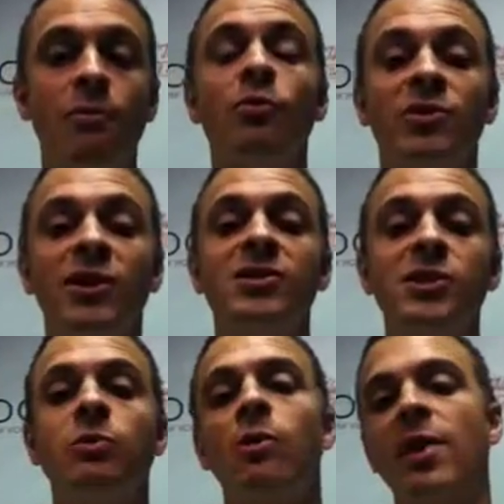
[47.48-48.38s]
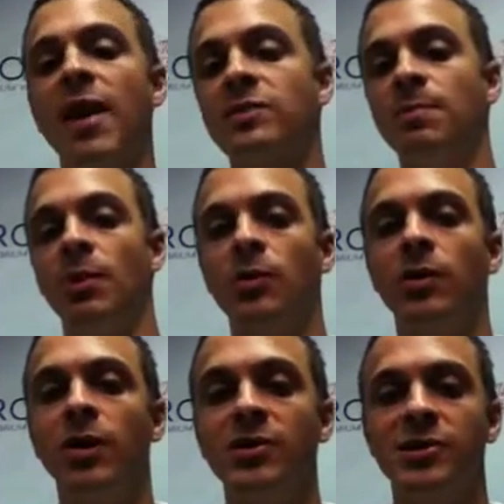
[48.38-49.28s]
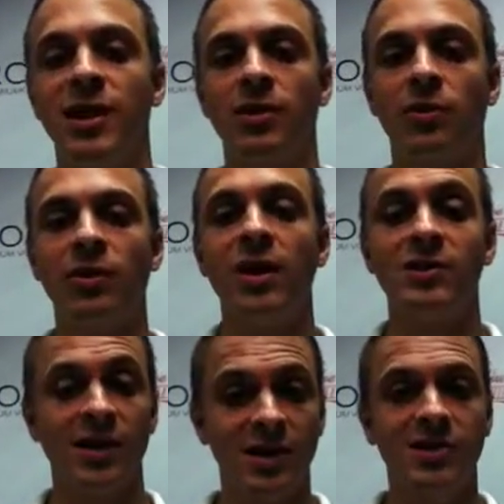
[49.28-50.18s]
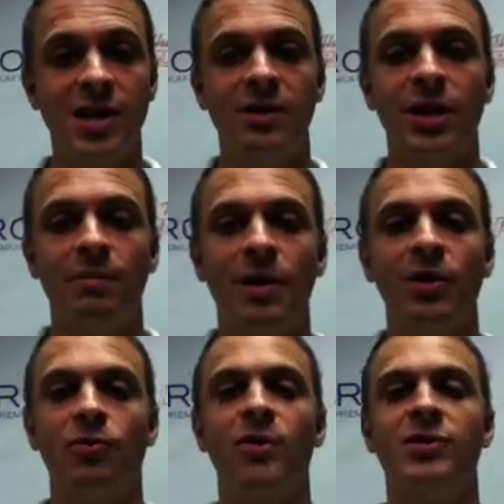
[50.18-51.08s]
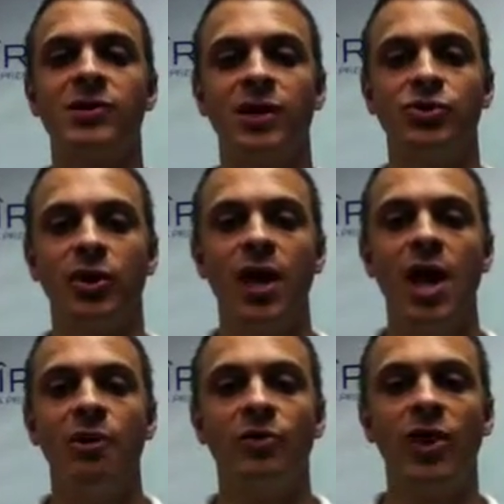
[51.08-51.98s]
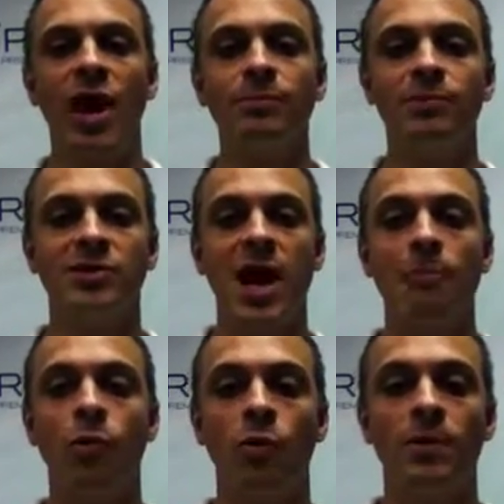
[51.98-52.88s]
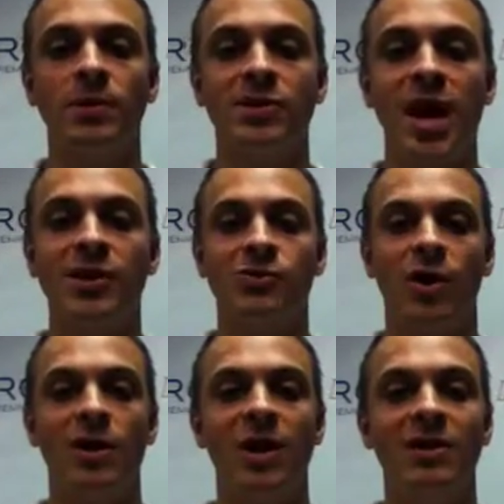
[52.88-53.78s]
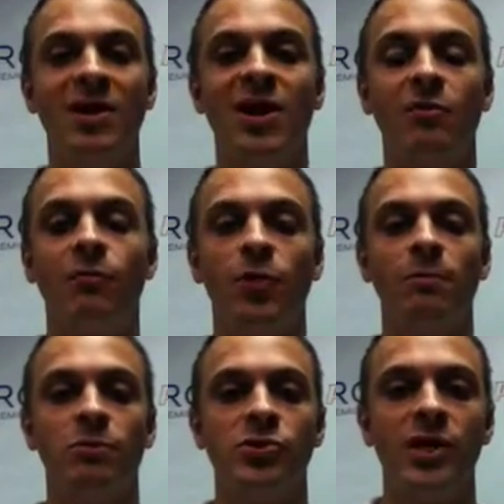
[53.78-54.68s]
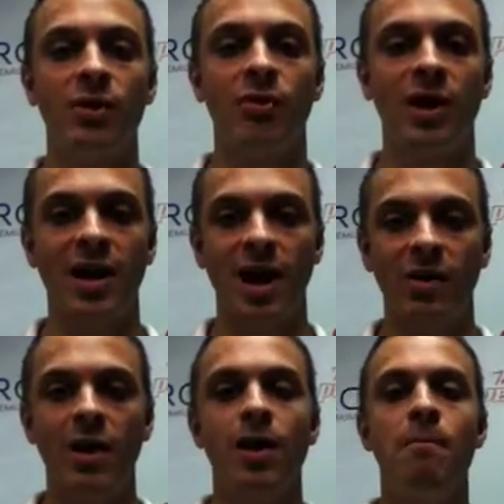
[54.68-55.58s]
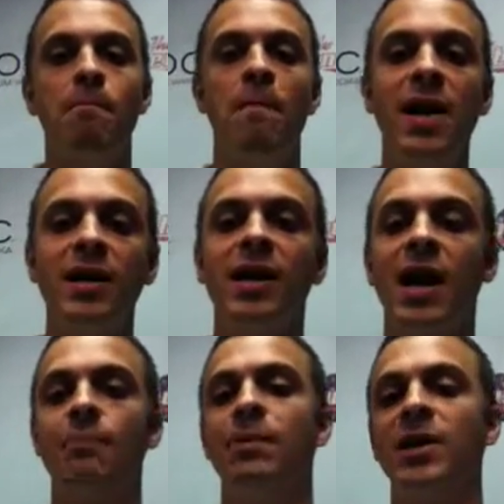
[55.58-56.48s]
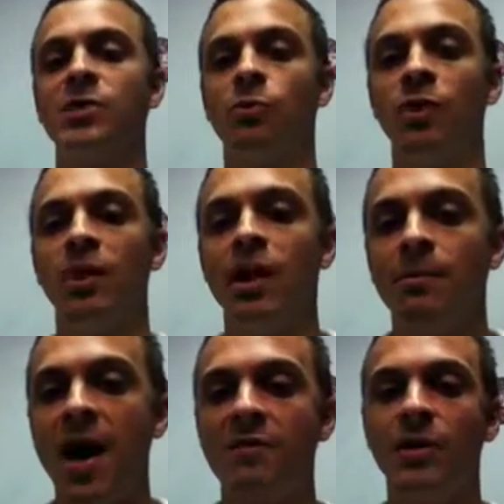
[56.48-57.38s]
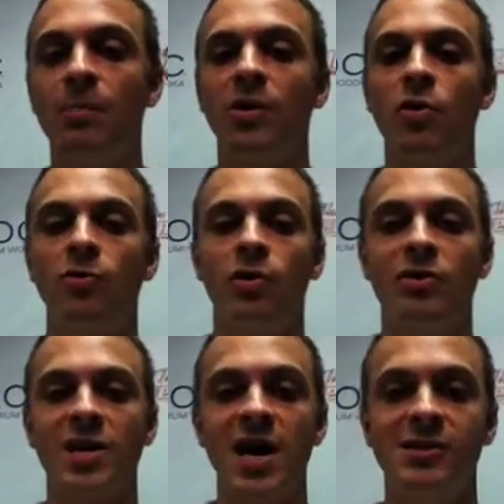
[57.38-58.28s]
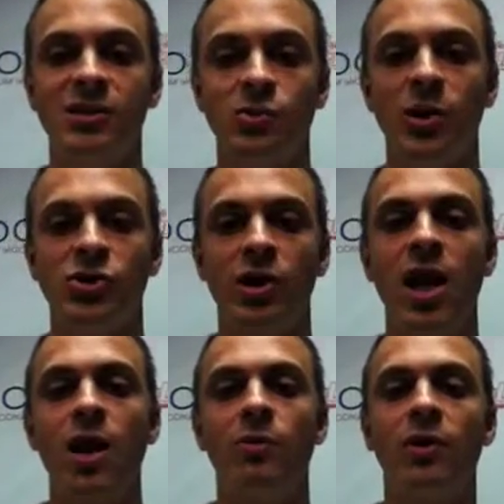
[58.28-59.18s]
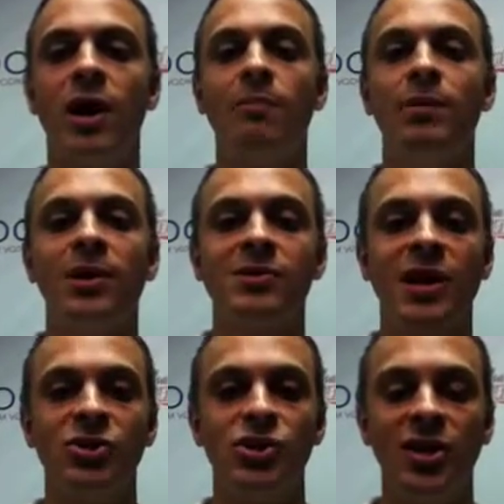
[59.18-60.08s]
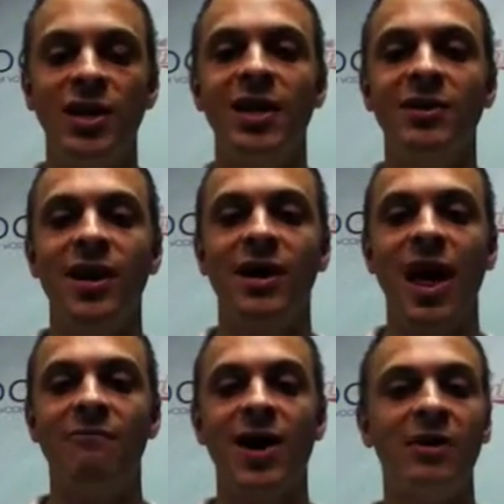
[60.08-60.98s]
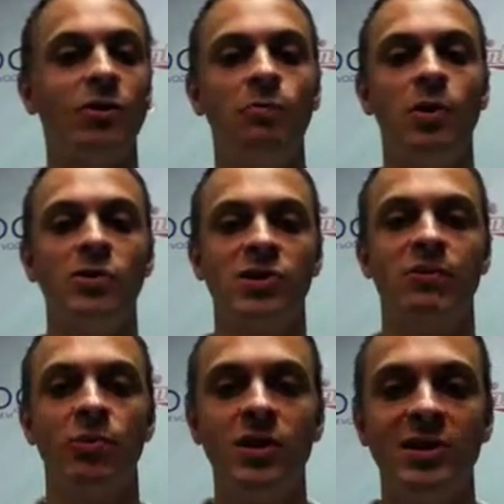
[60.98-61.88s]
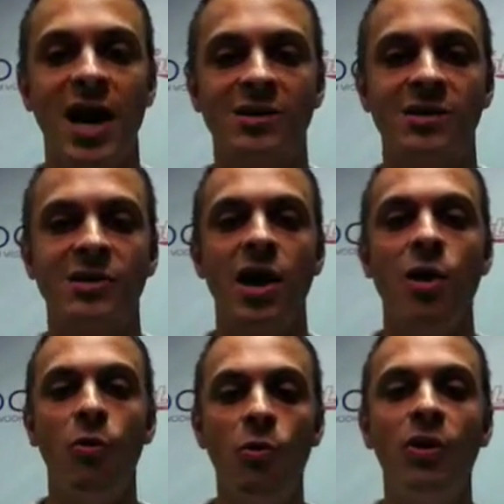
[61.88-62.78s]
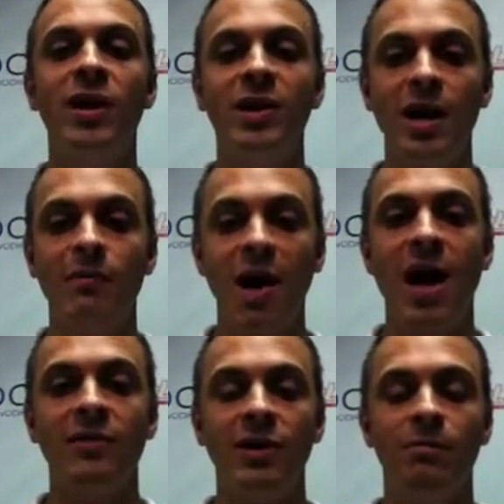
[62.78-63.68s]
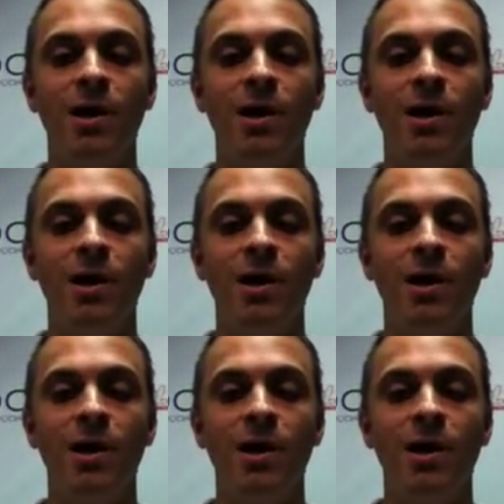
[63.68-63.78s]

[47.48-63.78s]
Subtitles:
but this is where we have to be realistic and realize that it does take a lot of money to run this country. With a top corporate tax rate near 40% right now, many companies would end up having a better overall tax situation, while companies like GE that find loopholes and avoid taxes would end up having to